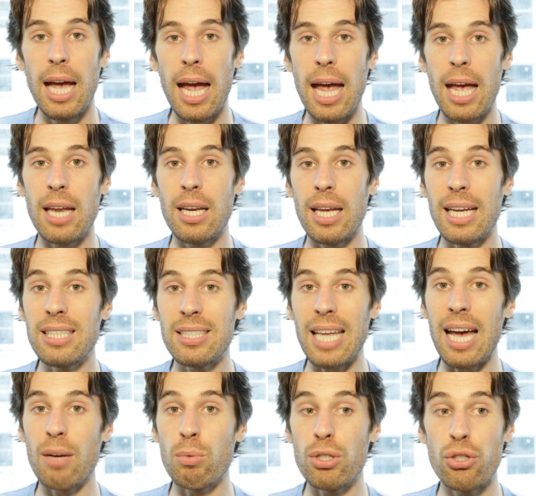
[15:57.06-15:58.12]
and his
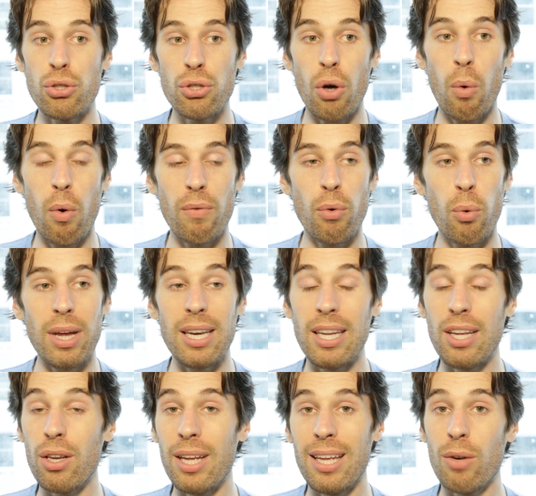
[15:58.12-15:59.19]
dad was so overweight, and
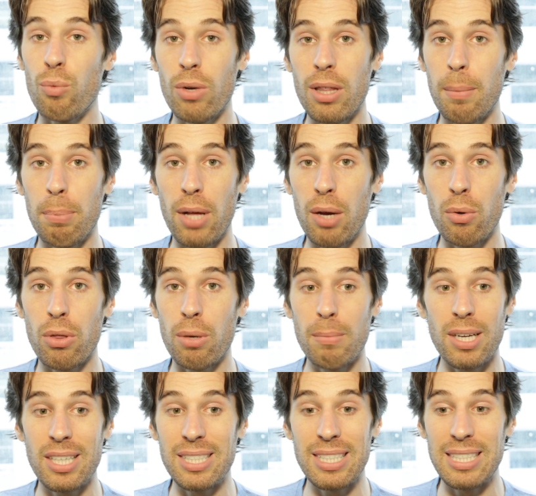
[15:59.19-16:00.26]
he didn't really play with him
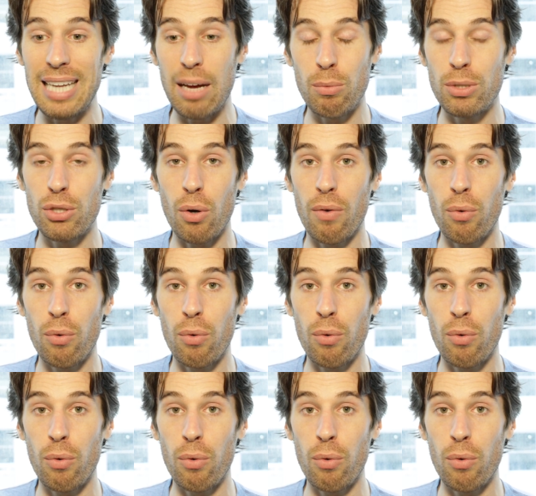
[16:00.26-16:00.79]
because his dad was so